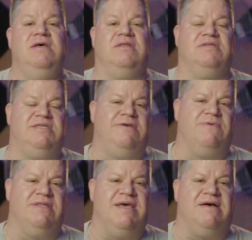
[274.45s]
the
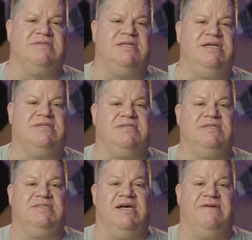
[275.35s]
T1000E is
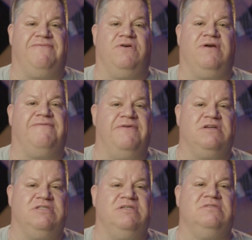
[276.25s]
designed for
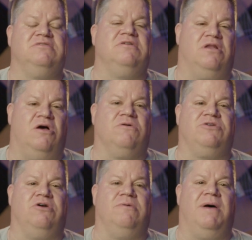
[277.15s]
efficient and
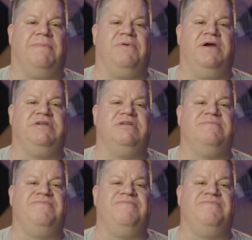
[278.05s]
long-term operation.